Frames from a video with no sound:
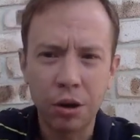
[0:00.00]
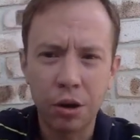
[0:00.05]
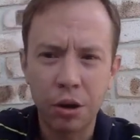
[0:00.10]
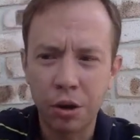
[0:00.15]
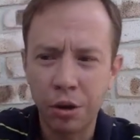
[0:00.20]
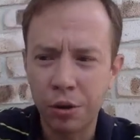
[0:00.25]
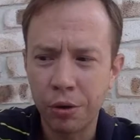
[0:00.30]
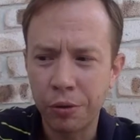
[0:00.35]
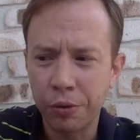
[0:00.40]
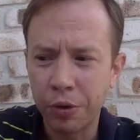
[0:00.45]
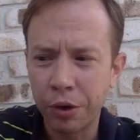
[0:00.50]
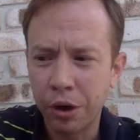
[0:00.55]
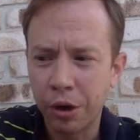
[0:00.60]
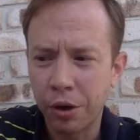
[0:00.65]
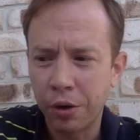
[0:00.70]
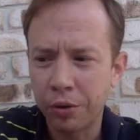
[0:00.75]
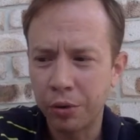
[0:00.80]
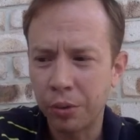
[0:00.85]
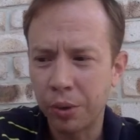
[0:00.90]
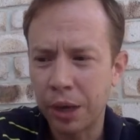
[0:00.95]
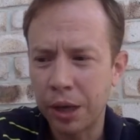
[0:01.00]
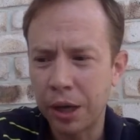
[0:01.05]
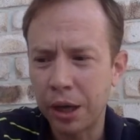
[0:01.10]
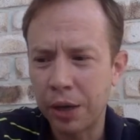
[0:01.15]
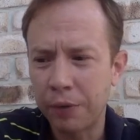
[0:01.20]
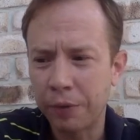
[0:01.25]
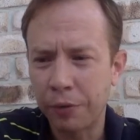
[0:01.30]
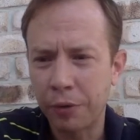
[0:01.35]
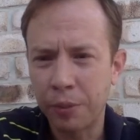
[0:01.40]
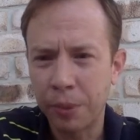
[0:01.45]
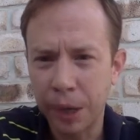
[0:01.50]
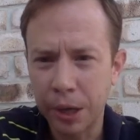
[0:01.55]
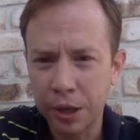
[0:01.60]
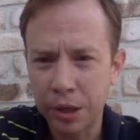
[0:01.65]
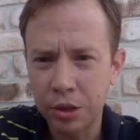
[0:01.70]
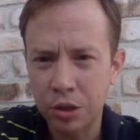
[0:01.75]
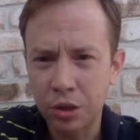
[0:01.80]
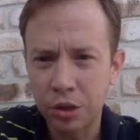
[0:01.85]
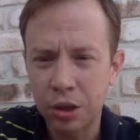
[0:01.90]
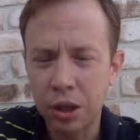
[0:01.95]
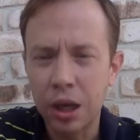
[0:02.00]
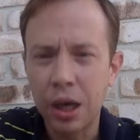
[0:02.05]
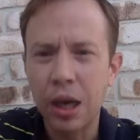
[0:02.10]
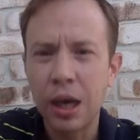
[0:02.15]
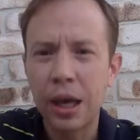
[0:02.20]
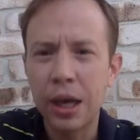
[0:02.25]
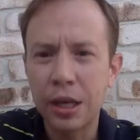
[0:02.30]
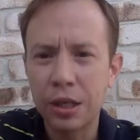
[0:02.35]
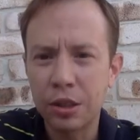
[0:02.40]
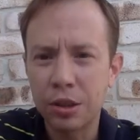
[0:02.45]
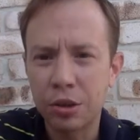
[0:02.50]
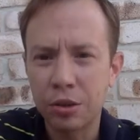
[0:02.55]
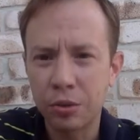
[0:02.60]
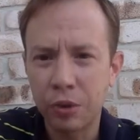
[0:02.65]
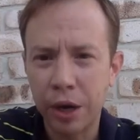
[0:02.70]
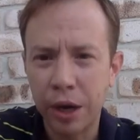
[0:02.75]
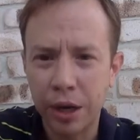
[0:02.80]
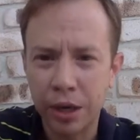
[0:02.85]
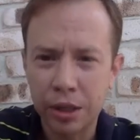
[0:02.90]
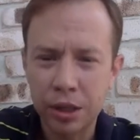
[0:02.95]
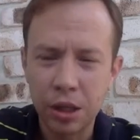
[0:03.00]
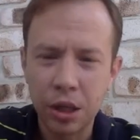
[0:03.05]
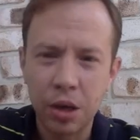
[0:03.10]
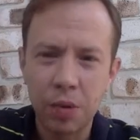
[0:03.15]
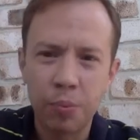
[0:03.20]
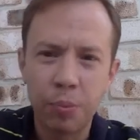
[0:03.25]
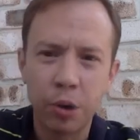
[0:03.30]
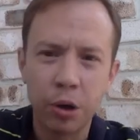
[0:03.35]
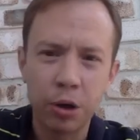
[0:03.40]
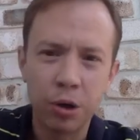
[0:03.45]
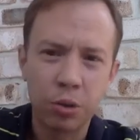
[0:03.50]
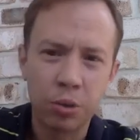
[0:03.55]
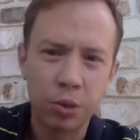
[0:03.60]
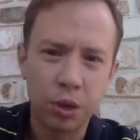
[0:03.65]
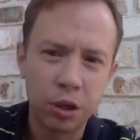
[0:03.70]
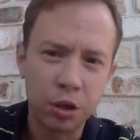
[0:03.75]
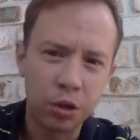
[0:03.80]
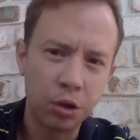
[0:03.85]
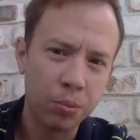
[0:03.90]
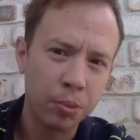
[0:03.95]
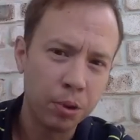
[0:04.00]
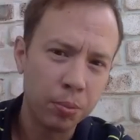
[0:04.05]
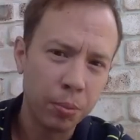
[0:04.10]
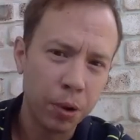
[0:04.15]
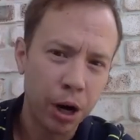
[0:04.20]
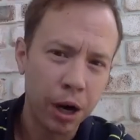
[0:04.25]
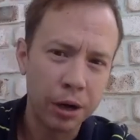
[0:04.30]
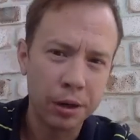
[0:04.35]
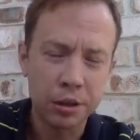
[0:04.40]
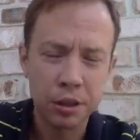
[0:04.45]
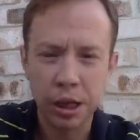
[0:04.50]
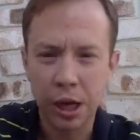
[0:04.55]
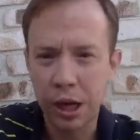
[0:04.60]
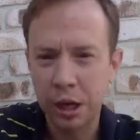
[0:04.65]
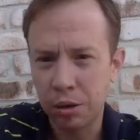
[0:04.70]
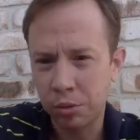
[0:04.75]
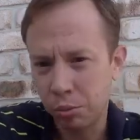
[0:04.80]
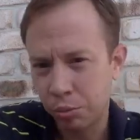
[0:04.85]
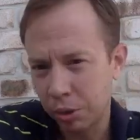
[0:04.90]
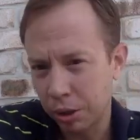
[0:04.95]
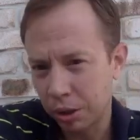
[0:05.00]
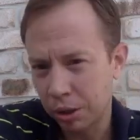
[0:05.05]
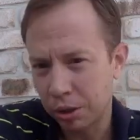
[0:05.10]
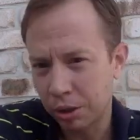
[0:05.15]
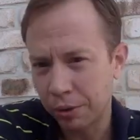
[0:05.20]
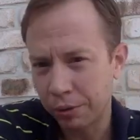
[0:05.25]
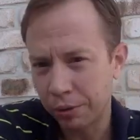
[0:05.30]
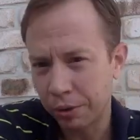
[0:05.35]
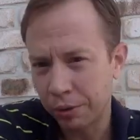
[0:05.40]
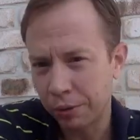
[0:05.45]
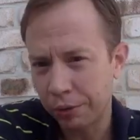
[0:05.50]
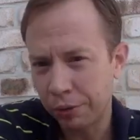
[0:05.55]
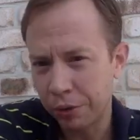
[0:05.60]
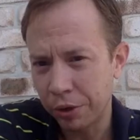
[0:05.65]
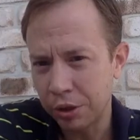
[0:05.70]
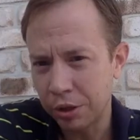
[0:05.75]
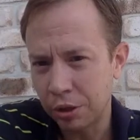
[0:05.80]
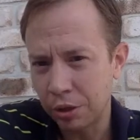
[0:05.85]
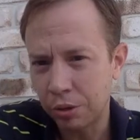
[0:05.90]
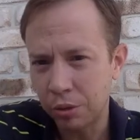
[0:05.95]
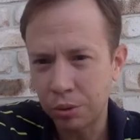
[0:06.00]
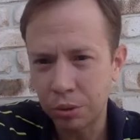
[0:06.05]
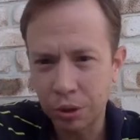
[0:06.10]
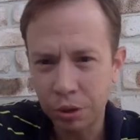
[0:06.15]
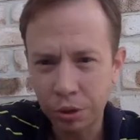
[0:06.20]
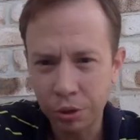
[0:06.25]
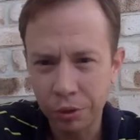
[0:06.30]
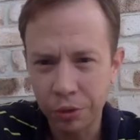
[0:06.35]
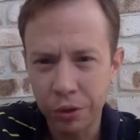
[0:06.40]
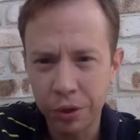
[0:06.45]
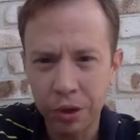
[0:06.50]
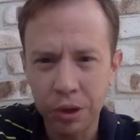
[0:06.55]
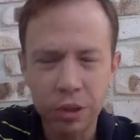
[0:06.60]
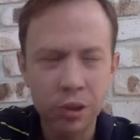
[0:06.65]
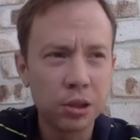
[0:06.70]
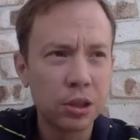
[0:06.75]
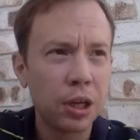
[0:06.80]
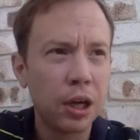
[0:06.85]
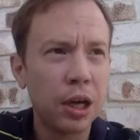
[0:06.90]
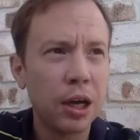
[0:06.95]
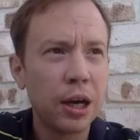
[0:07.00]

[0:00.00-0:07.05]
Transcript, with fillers: of of the way information interacts both with human minds and with the, the physical universe.